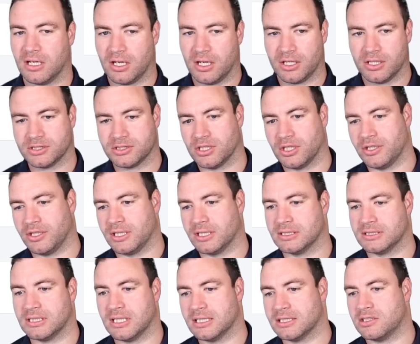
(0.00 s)
So you can
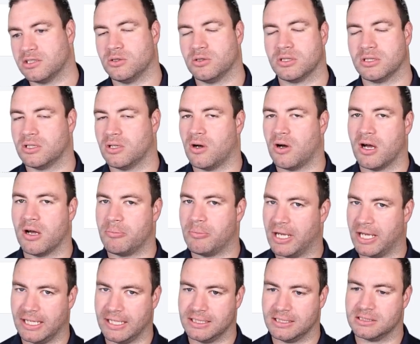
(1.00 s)
start to look at the
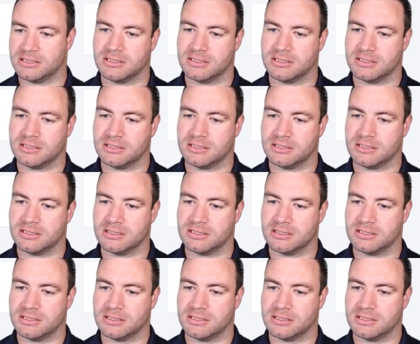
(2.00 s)
IPs.